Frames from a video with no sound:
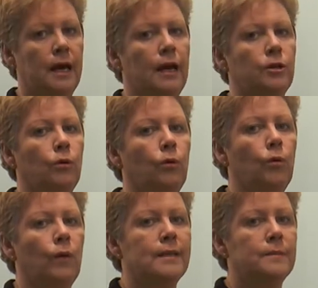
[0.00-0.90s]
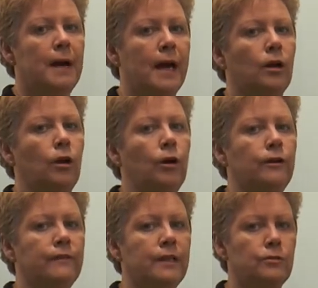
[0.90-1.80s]
And you're always paying a lot
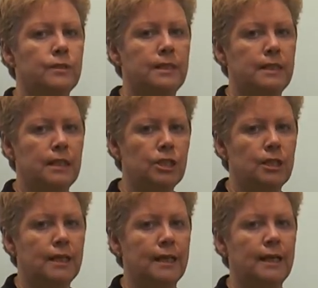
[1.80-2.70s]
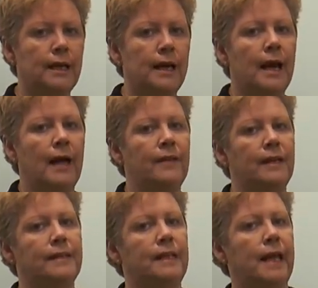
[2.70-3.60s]
of interest initially, and then
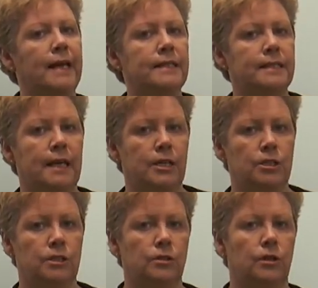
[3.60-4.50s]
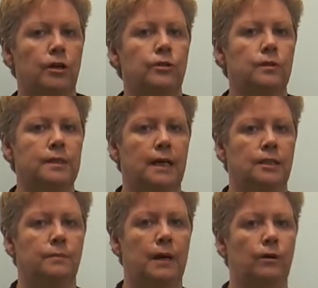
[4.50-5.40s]
at the later stages in your loan, you'll start
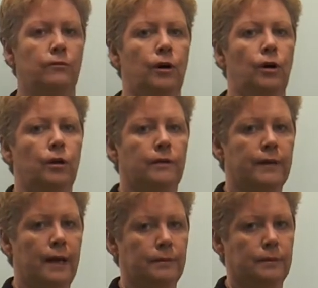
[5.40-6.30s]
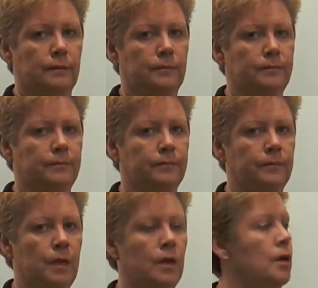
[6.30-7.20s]
to pay off a whole lot of capital.
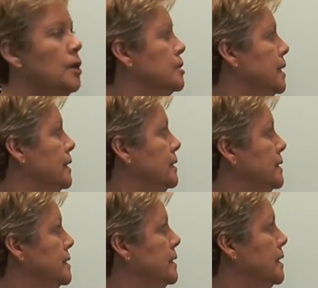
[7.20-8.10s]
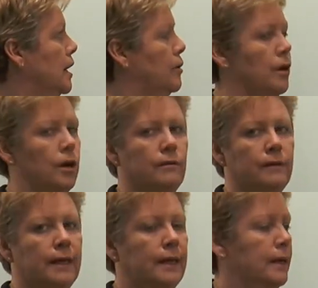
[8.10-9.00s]
So in this scenario over
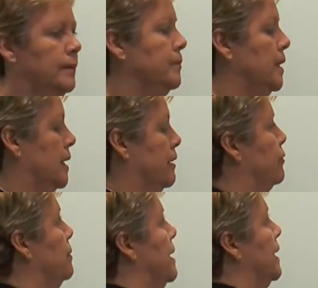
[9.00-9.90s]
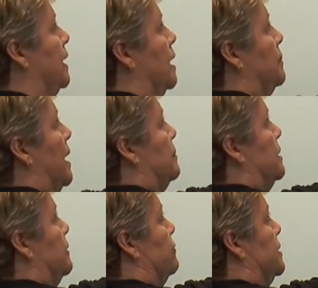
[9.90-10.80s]
here, if we're making our
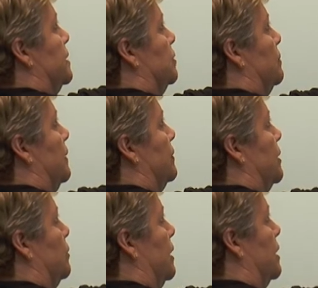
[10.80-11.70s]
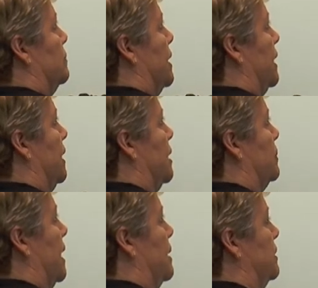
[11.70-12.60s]
payment every single month, there we are, making our
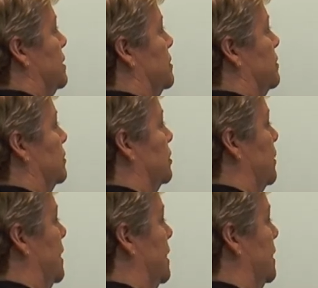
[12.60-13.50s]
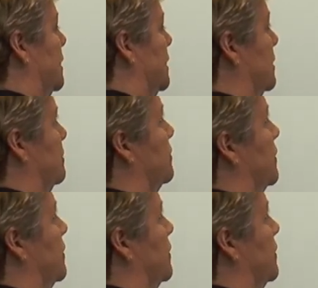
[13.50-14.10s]
payment all the way down here,